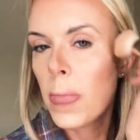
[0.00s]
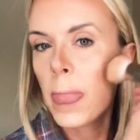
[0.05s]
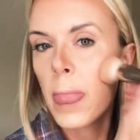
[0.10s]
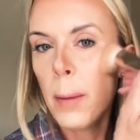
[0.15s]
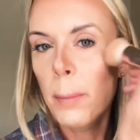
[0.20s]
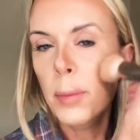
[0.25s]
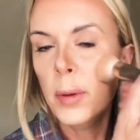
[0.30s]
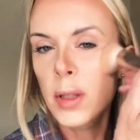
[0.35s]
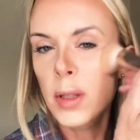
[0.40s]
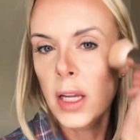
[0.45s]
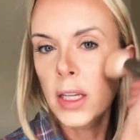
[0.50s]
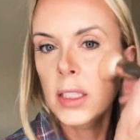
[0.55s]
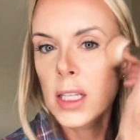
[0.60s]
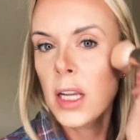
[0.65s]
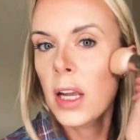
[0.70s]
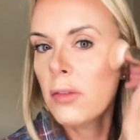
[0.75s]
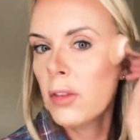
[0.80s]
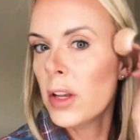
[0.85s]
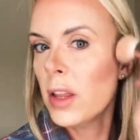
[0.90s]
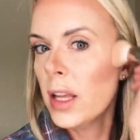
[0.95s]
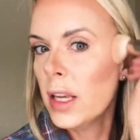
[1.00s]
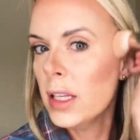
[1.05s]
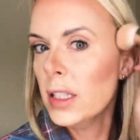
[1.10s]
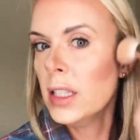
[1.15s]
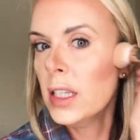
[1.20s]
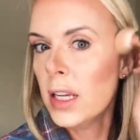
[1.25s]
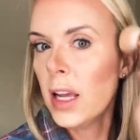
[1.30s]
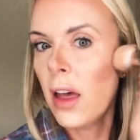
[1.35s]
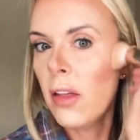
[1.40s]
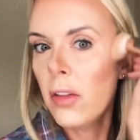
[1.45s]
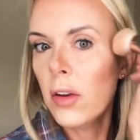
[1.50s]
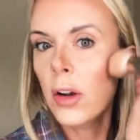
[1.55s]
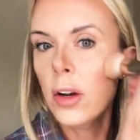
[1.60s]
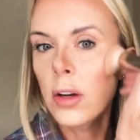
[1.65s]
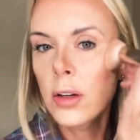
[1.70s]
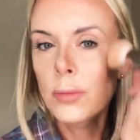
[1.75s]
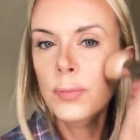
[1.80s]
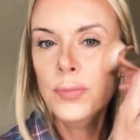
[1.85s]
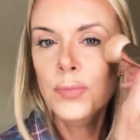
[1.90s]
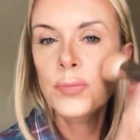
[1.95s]
blending everything
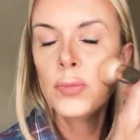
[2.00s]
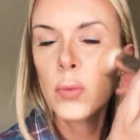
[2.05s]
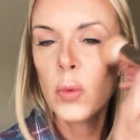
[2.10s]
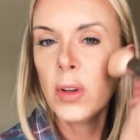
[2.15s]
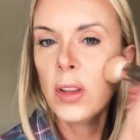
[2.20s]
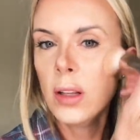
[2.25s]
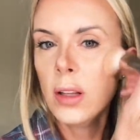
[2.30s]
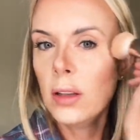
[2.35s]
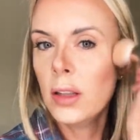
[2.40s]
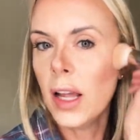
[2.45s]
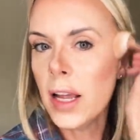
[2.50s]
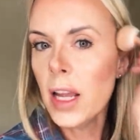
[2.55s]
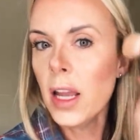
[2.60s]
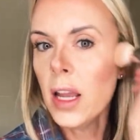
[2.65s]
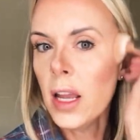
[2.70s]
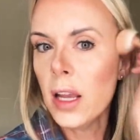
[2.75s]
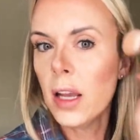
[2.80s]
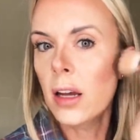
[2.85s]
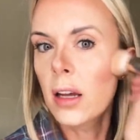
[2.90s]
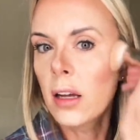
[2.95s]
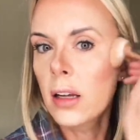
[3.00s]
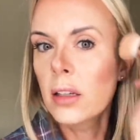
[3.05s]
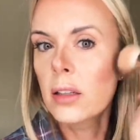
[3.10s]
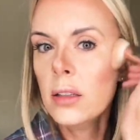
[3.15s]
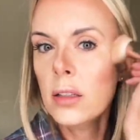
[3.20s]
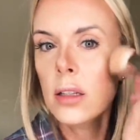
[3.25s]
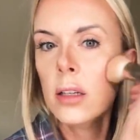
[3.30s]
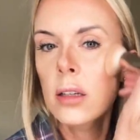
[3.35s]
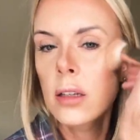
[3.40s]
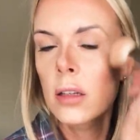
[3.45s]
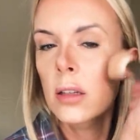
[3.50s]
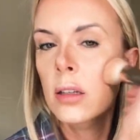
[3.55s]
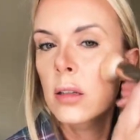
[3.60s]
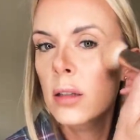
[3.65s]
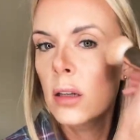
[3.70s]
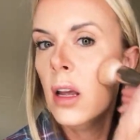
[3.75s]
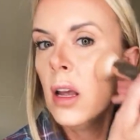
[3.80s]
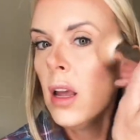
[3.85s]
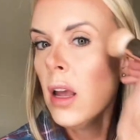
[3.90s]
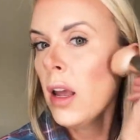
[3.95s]
together with a light hand.
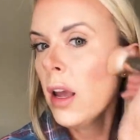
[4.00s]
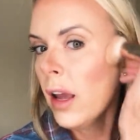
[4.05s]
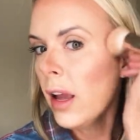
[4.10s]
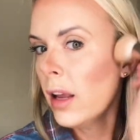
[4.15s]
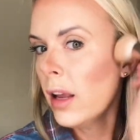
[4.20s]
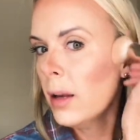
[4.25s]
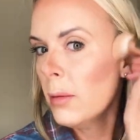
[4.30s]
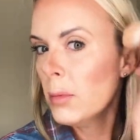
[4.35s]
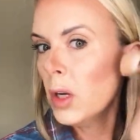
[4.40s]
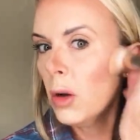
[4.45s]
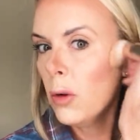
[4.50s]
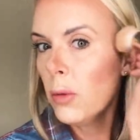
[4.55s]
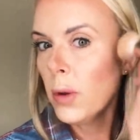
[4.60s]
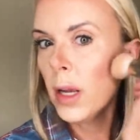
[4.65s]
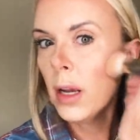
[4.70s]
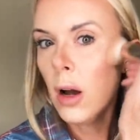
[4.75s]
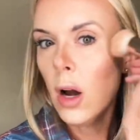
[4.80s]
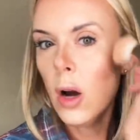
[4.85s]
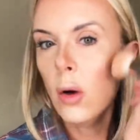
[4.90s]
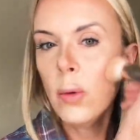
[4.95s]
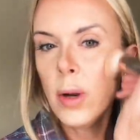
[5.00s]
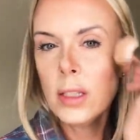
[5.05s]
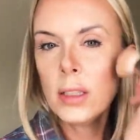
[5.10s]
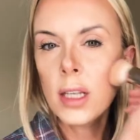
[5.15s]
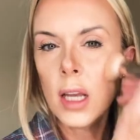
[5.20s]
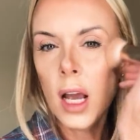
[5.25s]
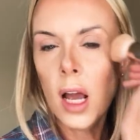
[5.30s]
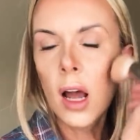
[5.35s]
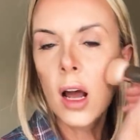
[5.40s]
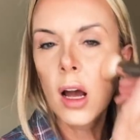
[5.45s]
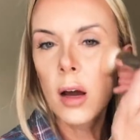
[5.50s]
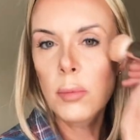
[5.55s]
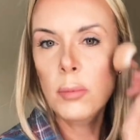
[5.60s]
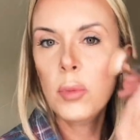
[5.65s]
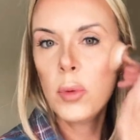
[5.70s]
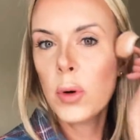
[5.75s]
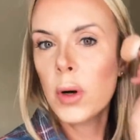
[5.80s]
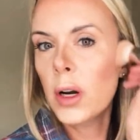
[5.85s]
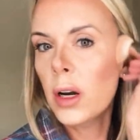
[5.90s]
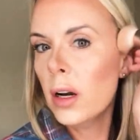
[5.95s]
And I'm going always
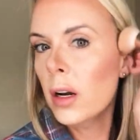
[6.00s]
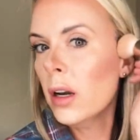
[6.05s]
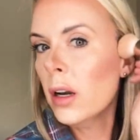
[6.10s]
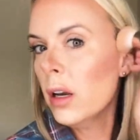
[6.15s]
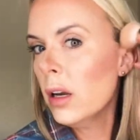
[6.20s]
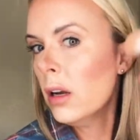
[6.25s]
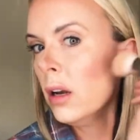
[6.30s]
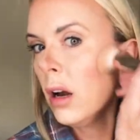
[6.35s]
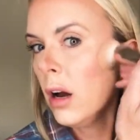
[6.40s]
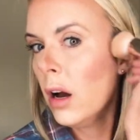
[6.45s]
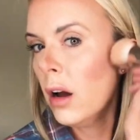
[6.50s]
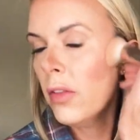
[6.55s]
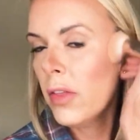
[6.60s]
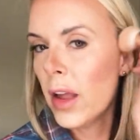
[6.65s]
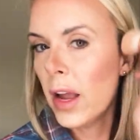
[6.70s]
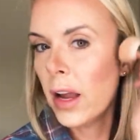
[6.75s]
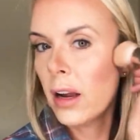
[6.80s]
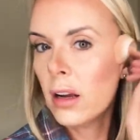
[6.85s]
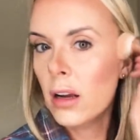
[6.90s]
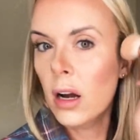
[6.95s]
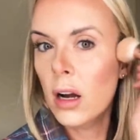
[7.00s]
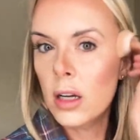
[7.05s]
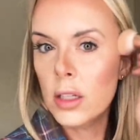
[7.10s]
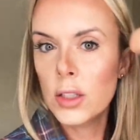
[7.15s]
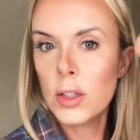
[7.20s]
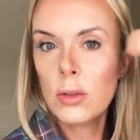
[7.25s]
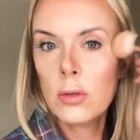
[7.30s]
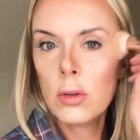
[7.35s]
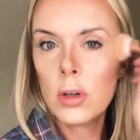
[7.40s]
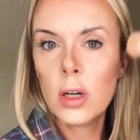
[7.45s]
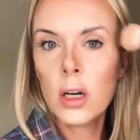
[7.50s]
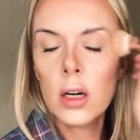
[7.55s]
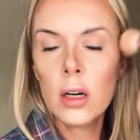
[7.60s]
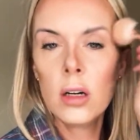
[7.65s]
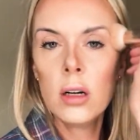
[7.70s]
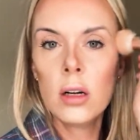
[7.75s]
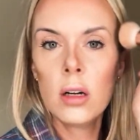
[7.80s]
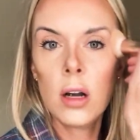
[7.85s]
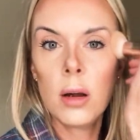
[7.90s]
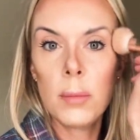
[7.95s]
upward on that contour
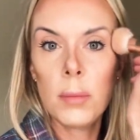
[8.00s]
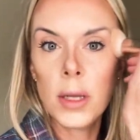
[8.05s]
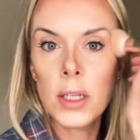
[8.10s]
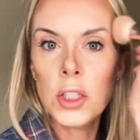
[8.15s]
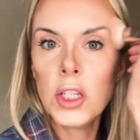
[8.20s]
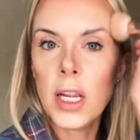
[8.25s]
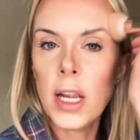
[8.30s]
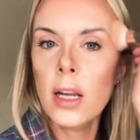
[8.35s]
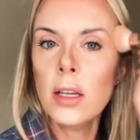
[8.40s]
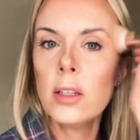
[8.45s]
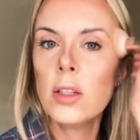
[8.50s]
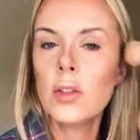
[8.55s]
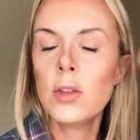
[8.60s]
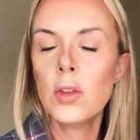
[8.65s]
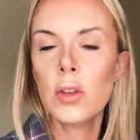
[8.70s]
on my cheeks so